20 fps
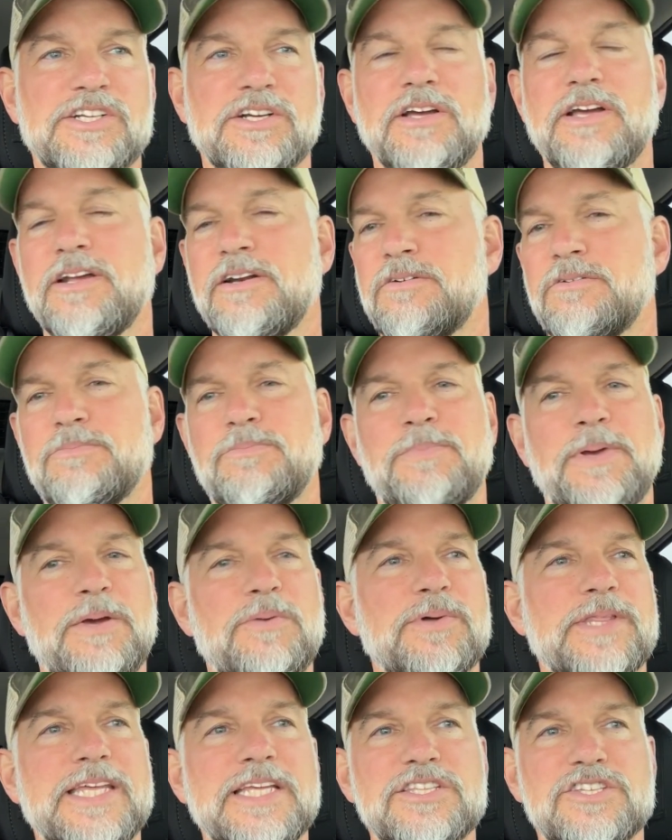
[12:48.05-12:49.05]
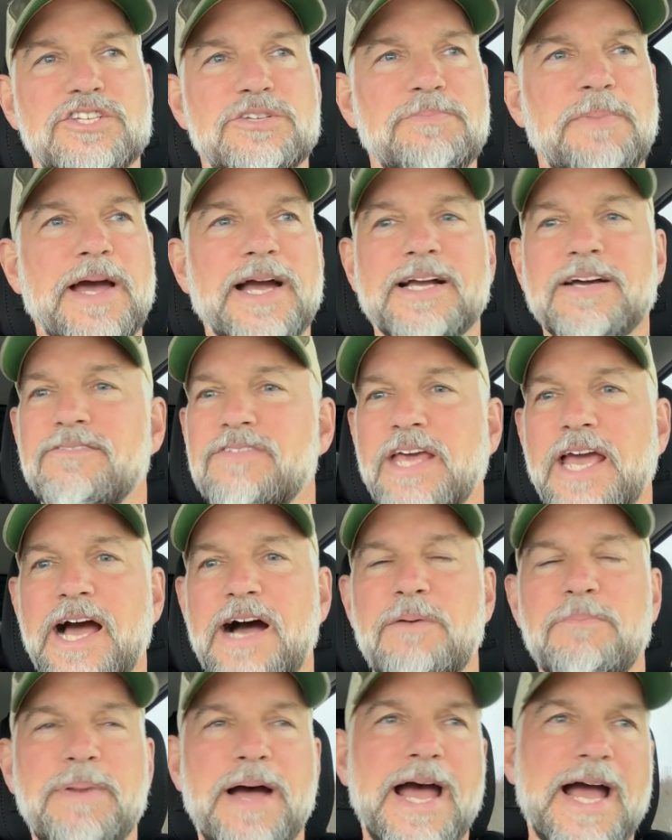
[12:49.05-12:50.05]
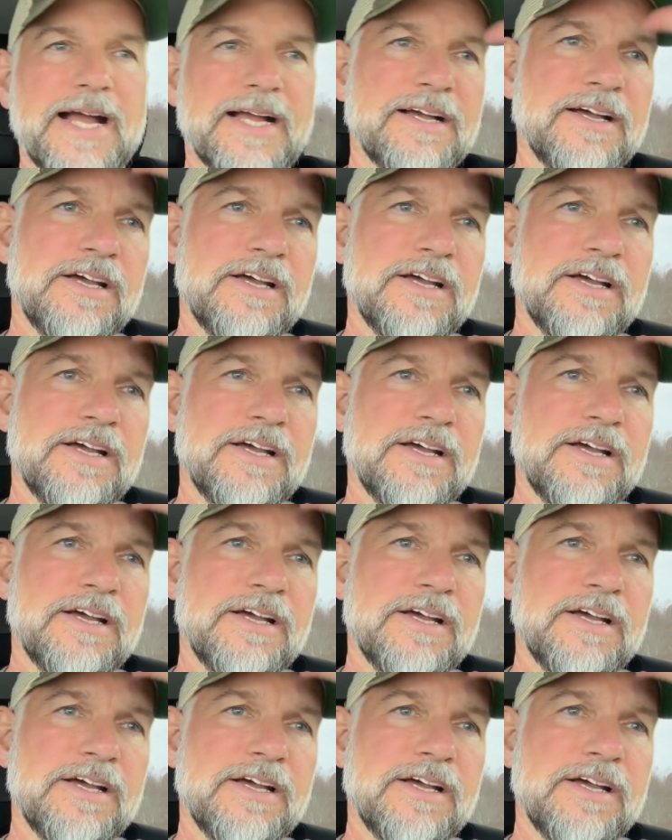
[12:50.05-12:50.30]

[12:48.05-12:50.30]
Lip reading: It'll be within spec of the Outback